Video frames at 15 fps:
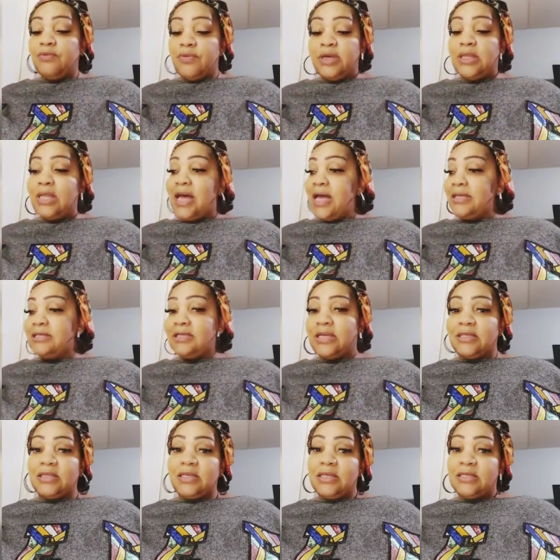realized
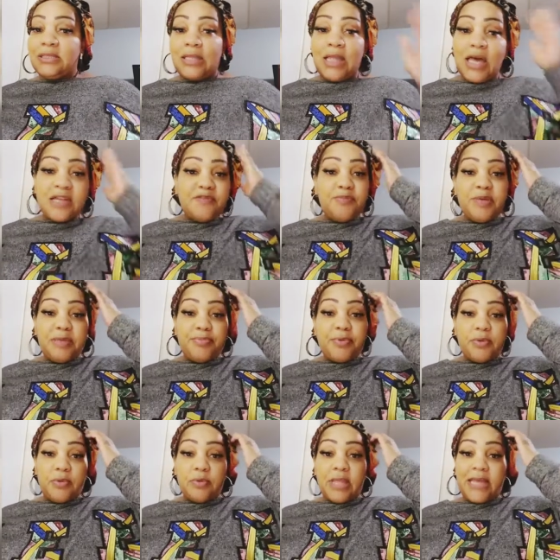that there's a lot of
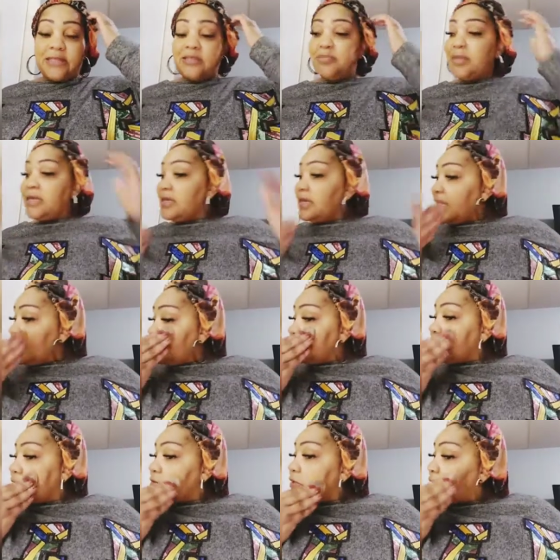people who like to play games
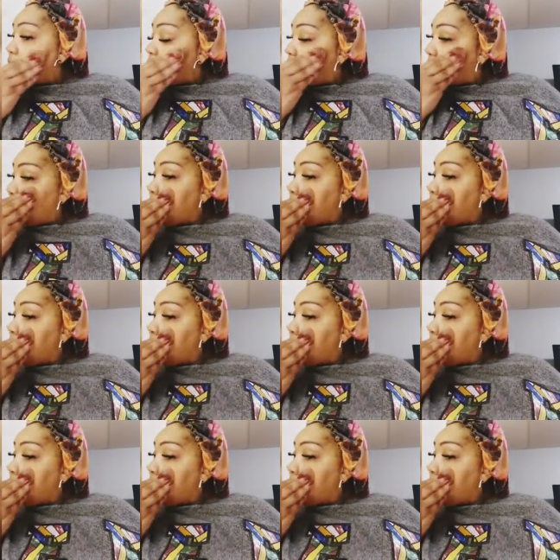out there,